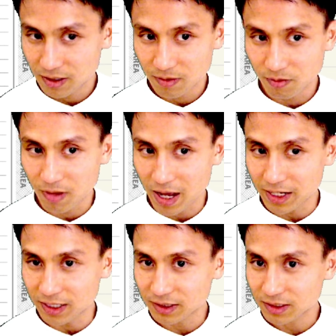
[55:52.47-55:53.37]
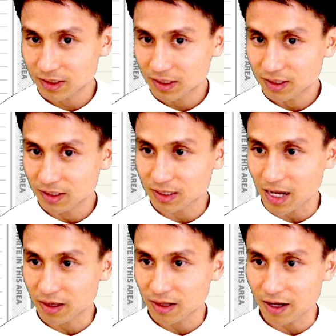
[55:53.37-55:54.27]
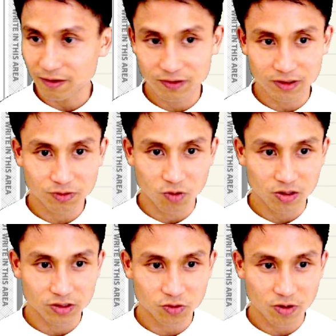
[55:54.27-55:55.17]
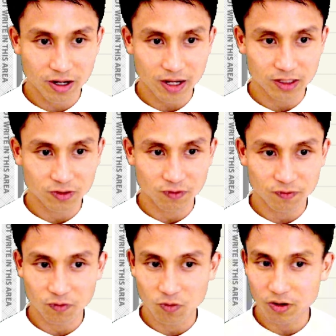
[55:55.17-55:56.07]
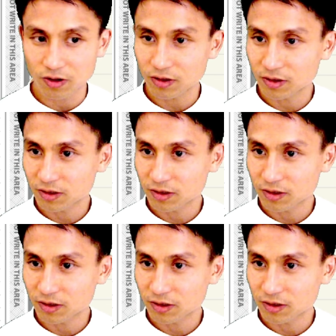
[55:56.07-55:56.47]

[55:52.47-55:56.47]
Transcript: minus the side length of the smaller square, x over 4,